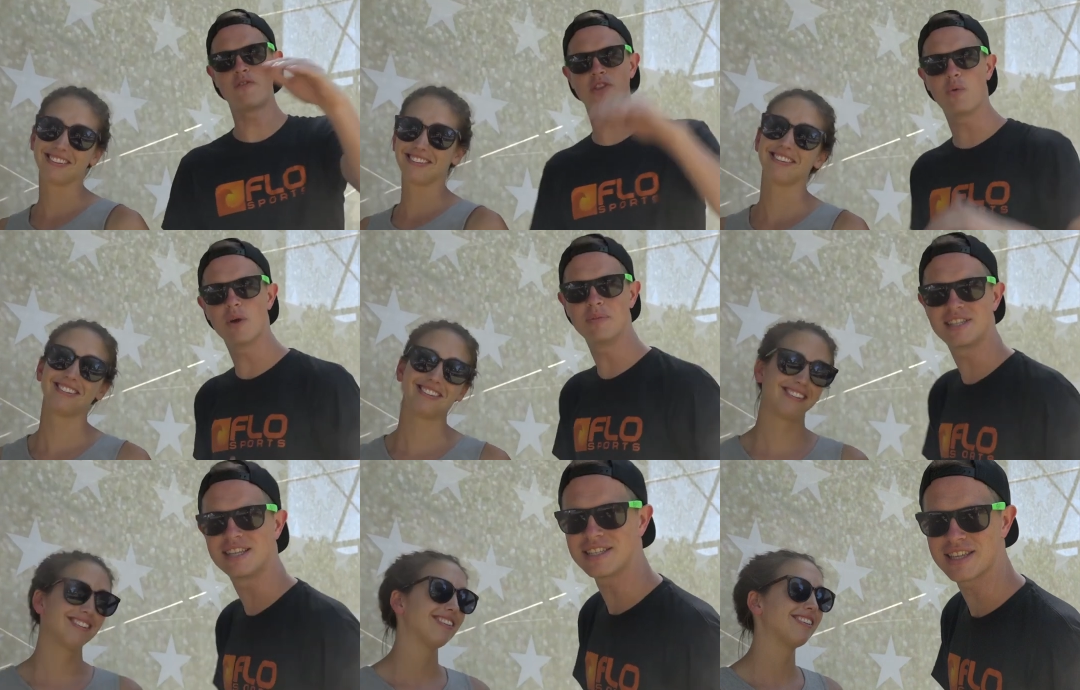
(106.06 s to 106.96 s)
Speaker 1: Over the women's
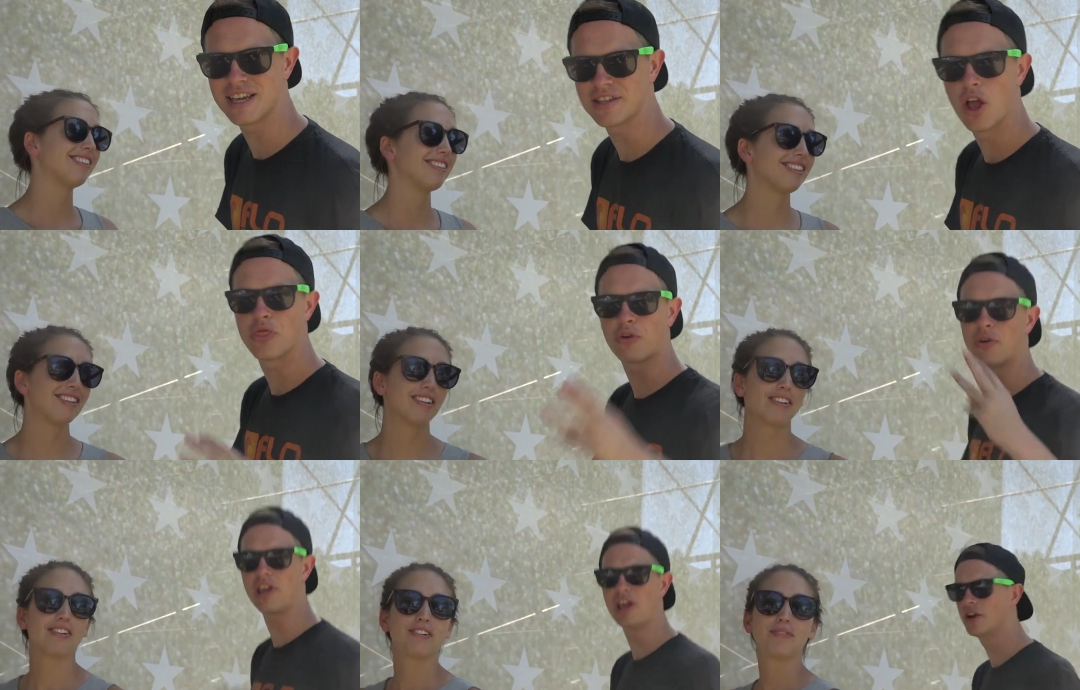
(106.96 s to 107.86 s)
discus,
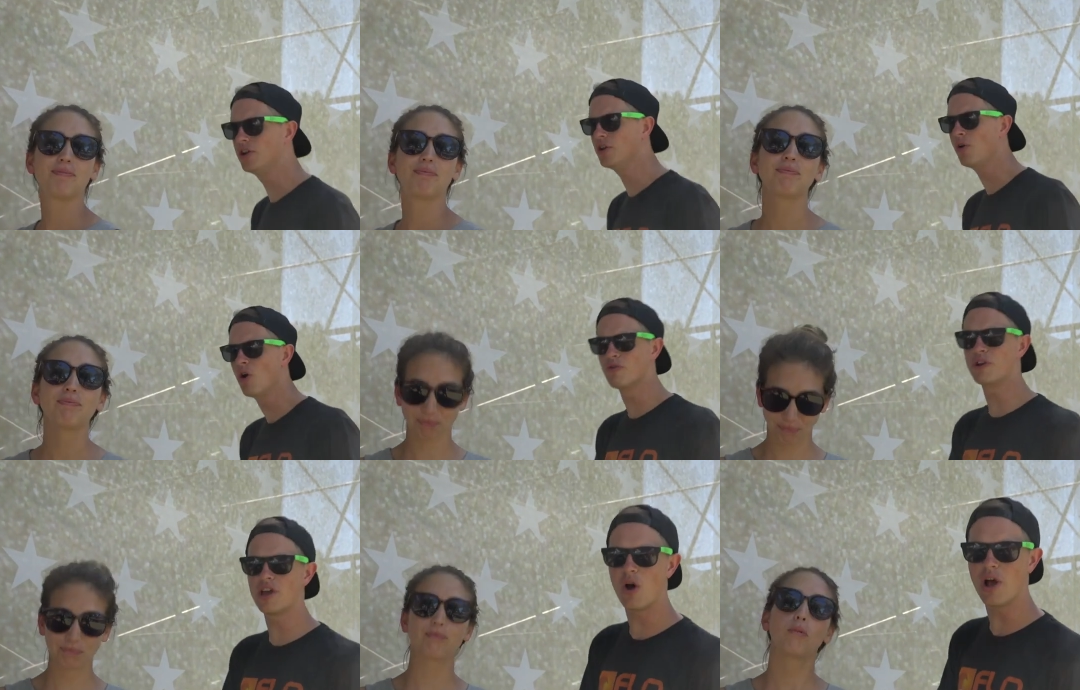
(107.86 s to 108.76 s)
three new
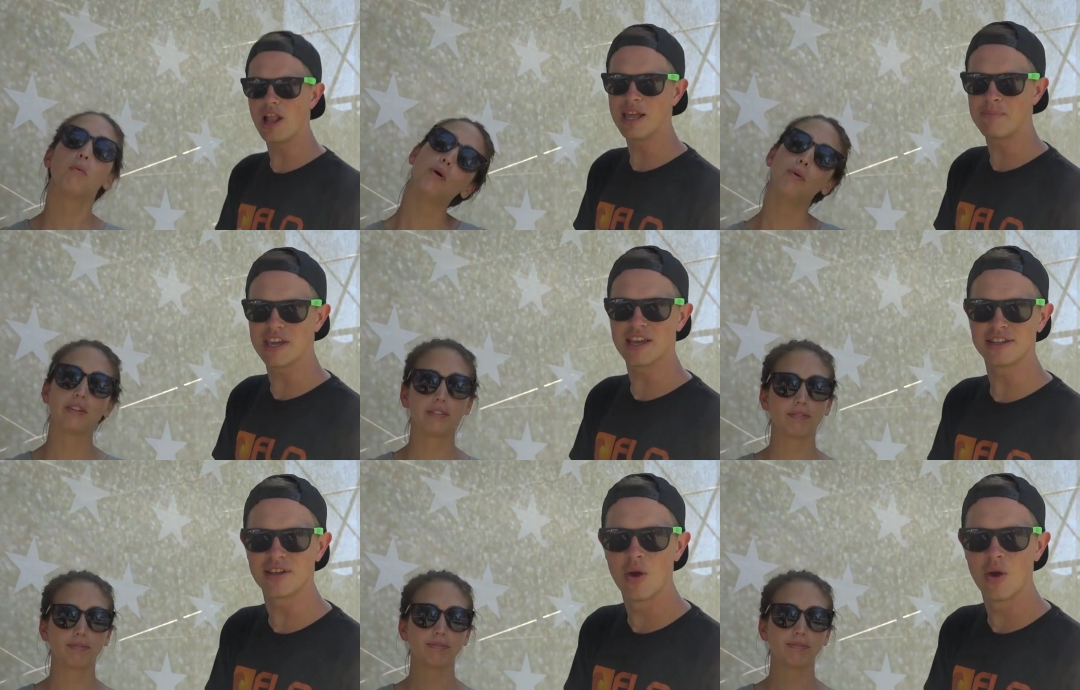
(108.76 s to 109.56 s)
Rio Olympians,